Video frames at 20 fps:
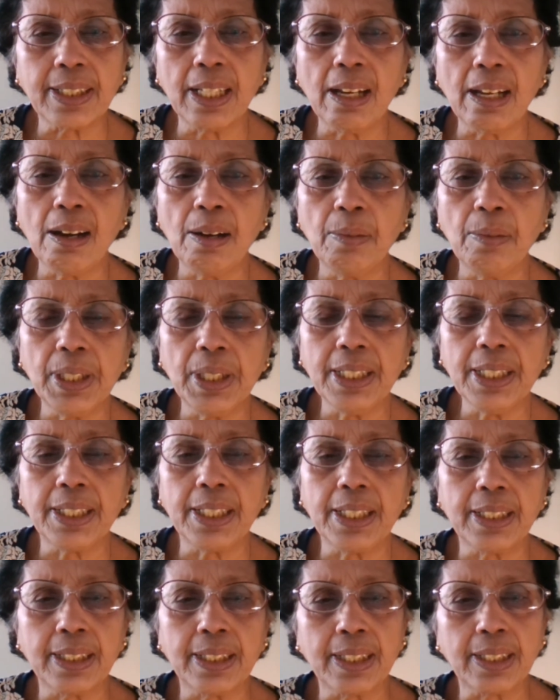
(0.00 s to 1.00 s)

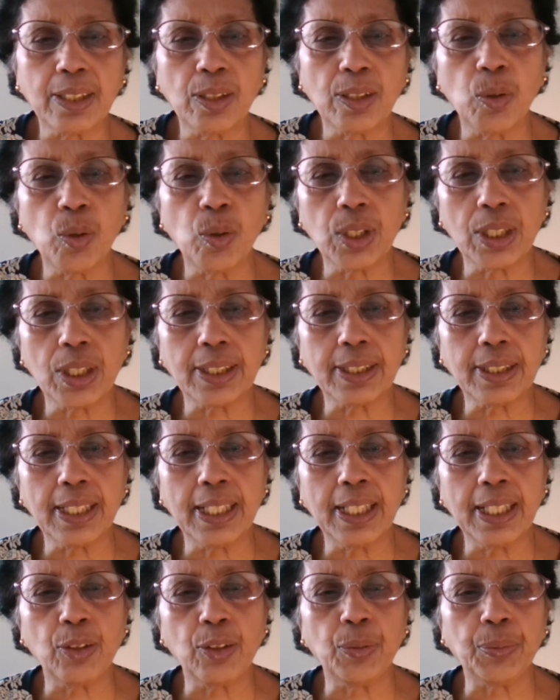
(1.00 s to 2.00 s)
liabilities is the owner's
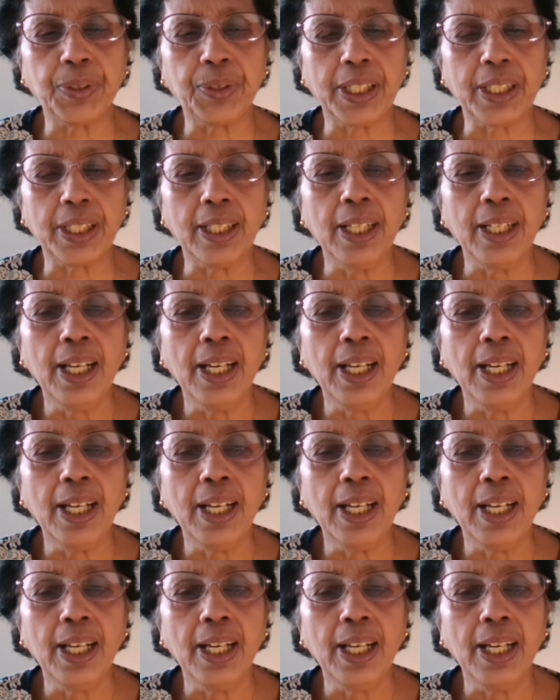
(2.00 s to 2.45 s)
equity.